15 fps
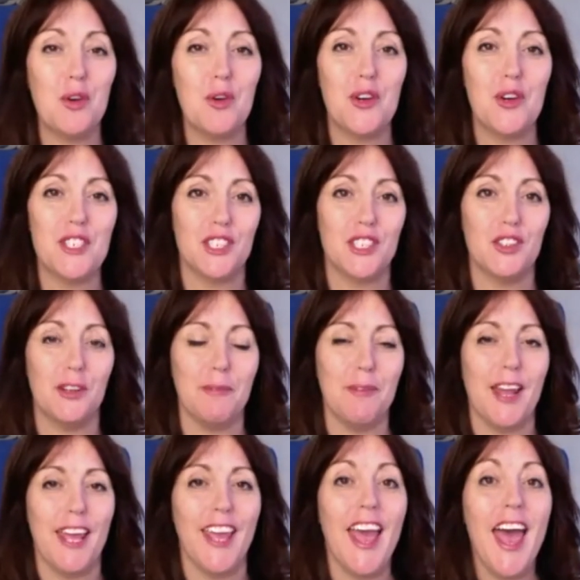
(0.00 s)
watching the
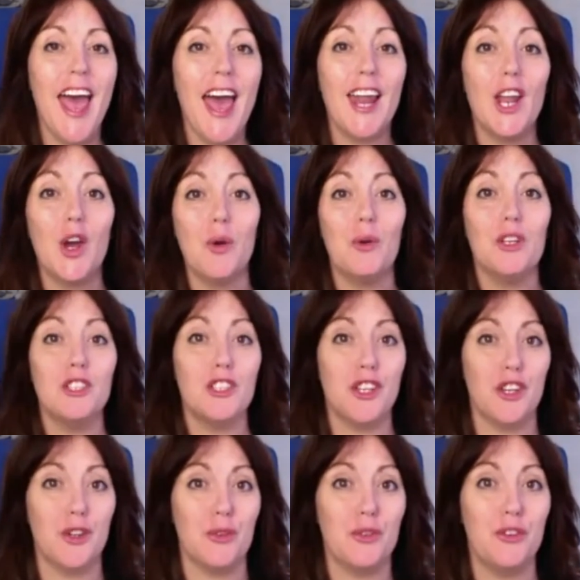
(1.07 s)
replay, hello to
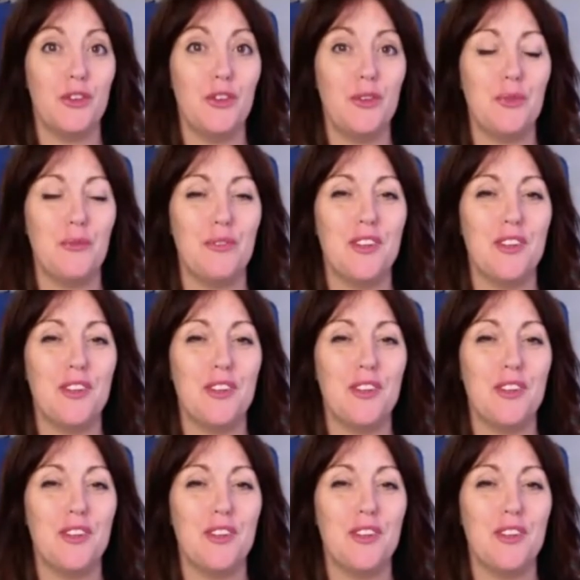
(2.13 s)
you too.